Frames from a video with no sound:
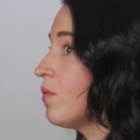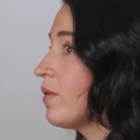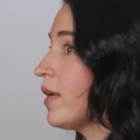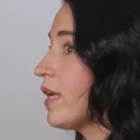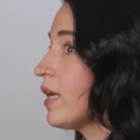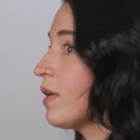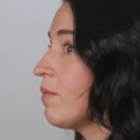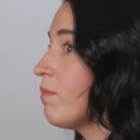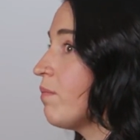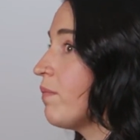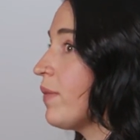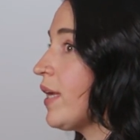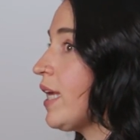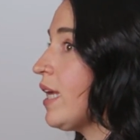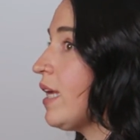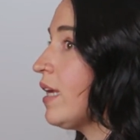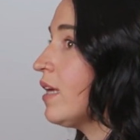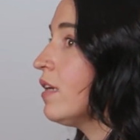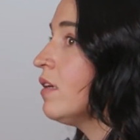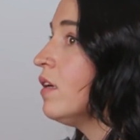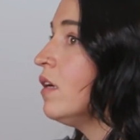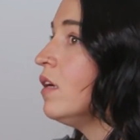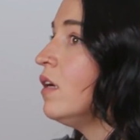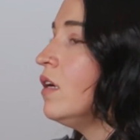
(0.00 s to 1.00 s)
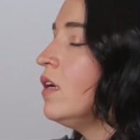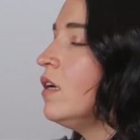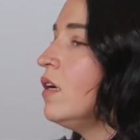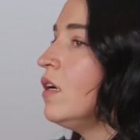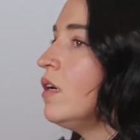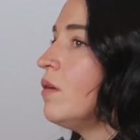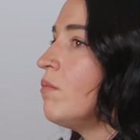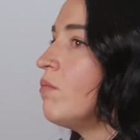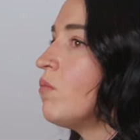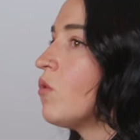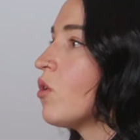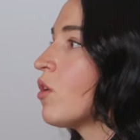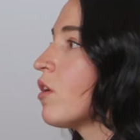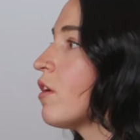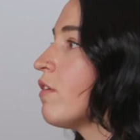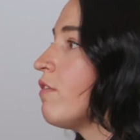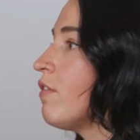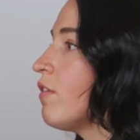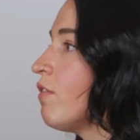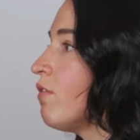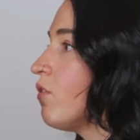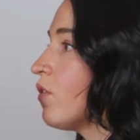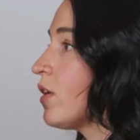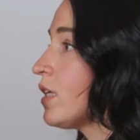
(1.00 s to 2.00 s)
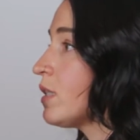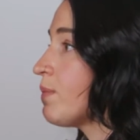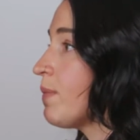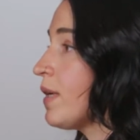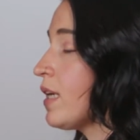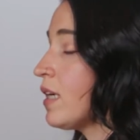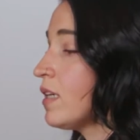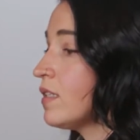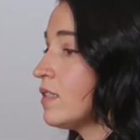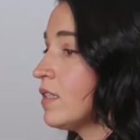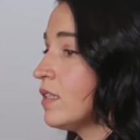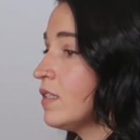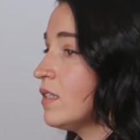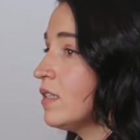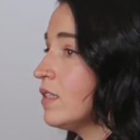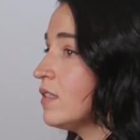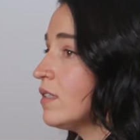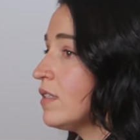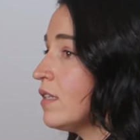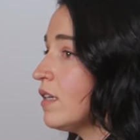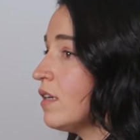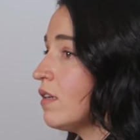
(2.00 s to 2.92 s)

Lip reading: we can be more of a voice. Because this is